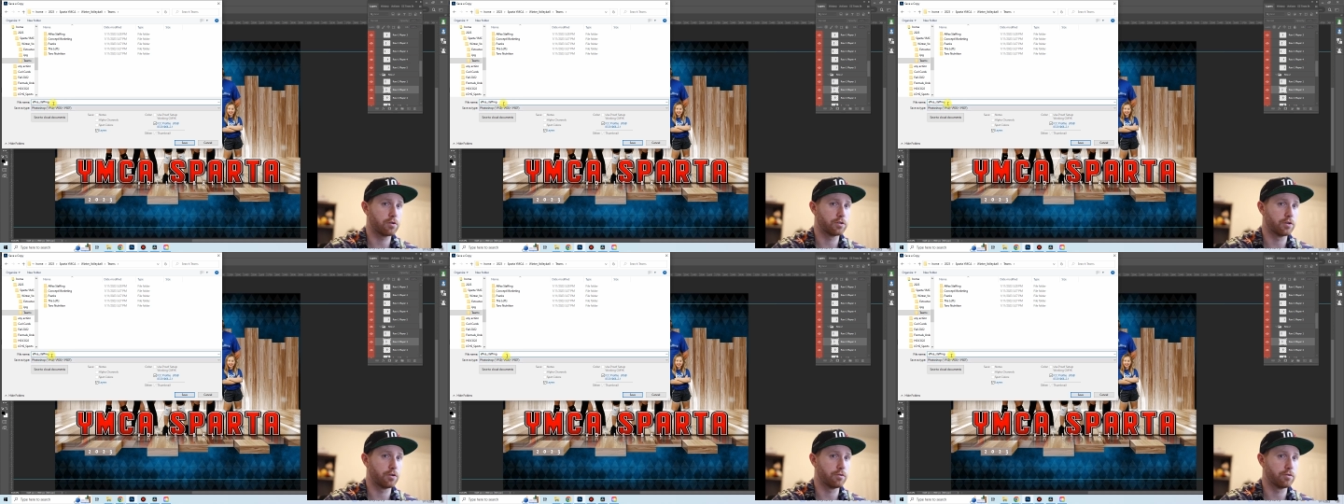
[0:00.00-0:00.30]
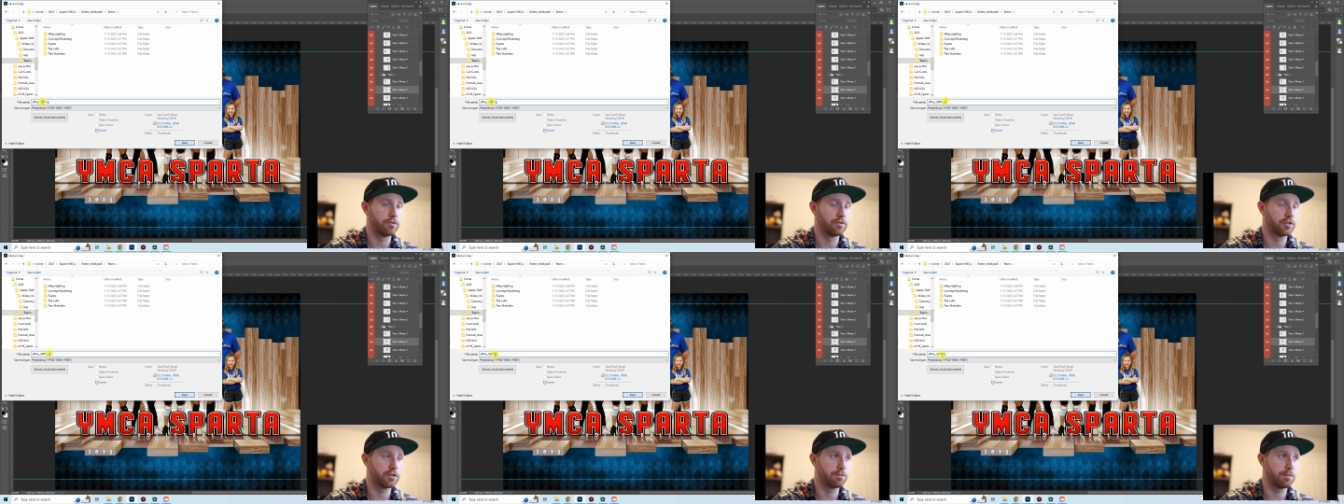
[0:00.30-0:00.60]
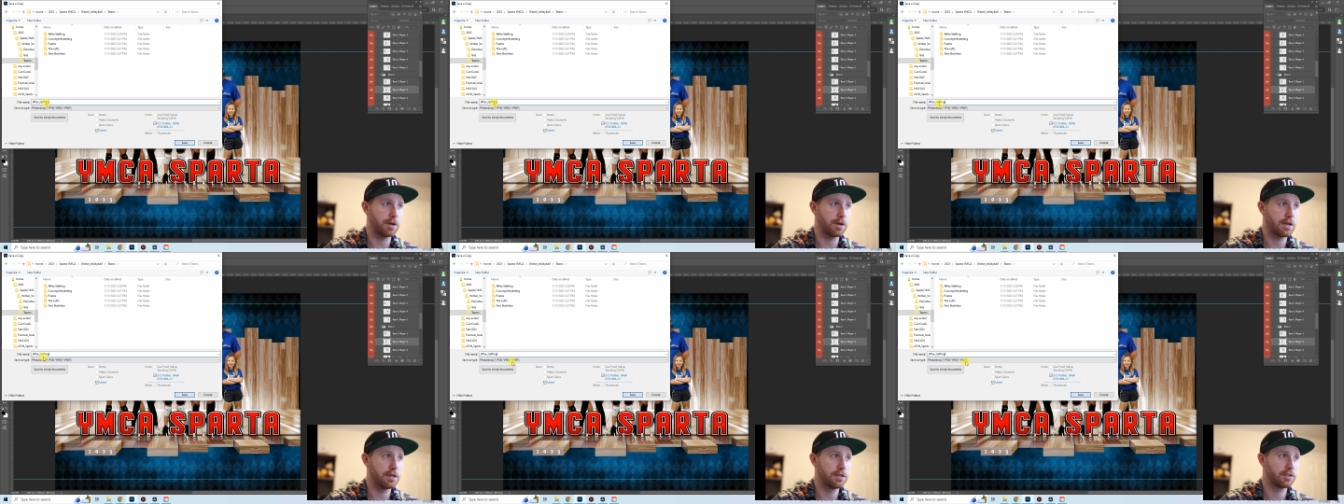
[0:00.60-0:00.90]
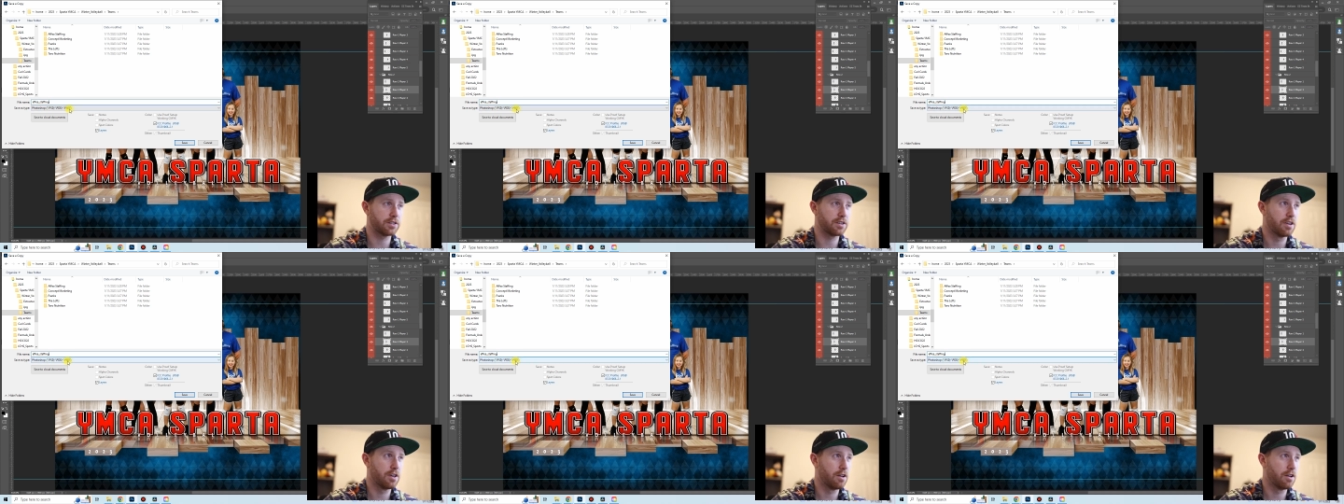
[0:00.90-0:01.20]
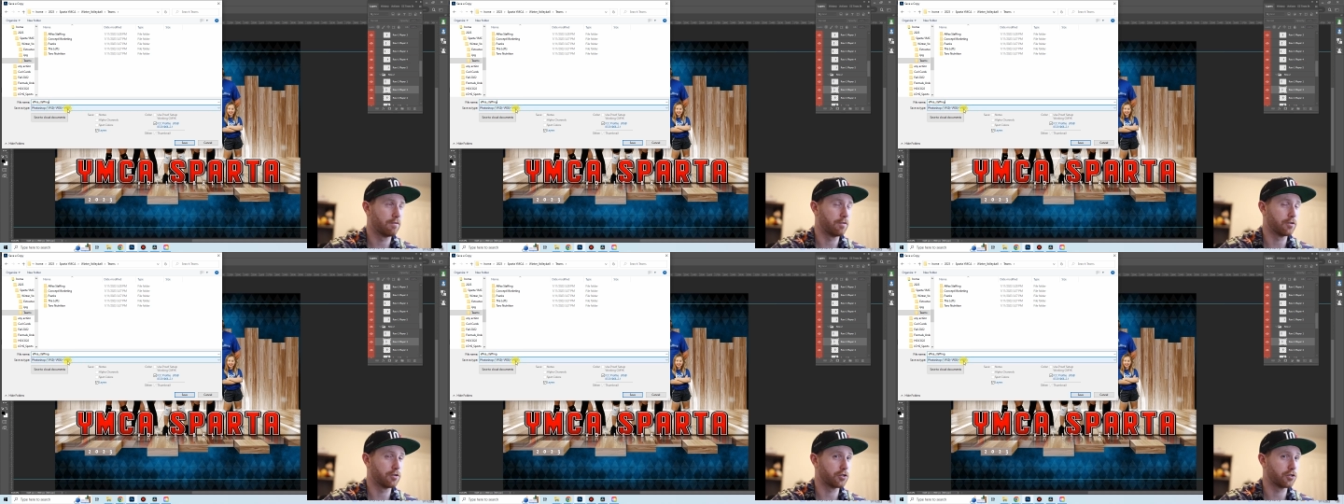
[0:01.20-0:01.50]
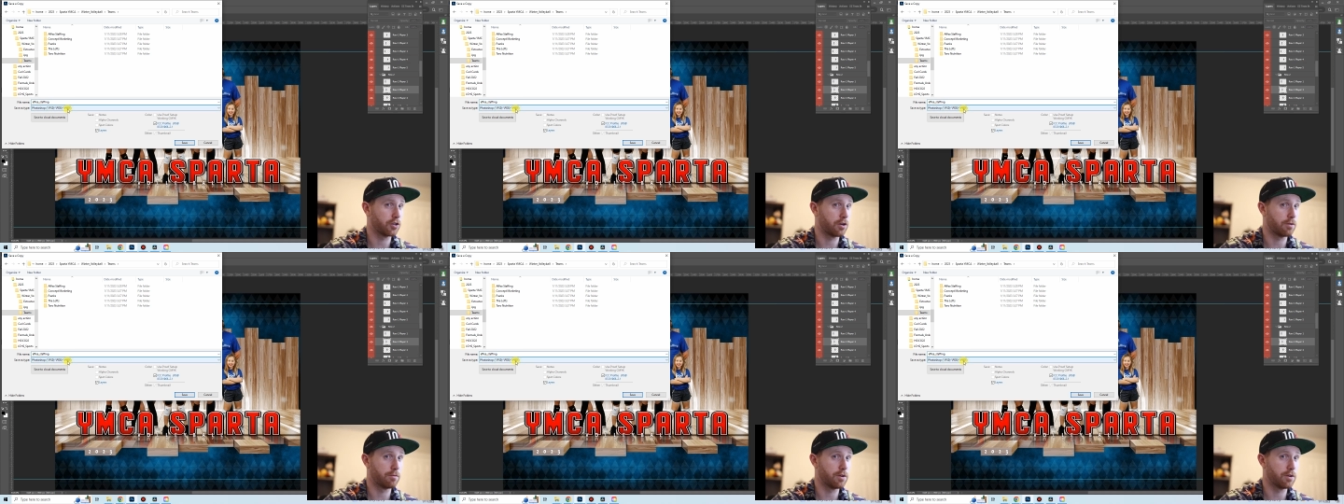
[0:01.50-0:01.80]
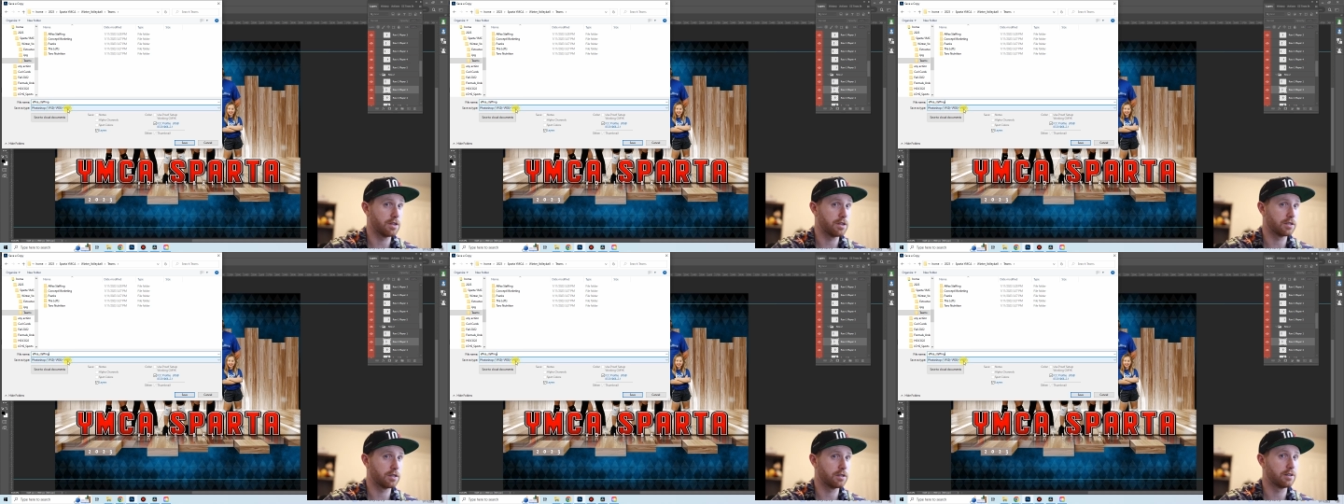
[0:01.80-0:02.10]
don't use space for some
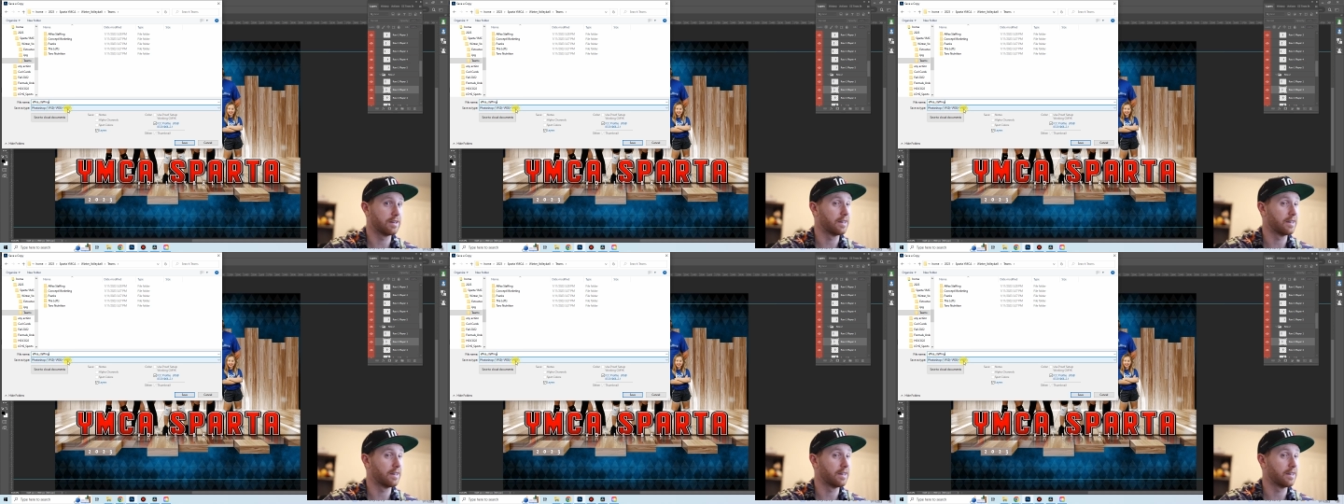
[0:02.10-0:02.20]
reason.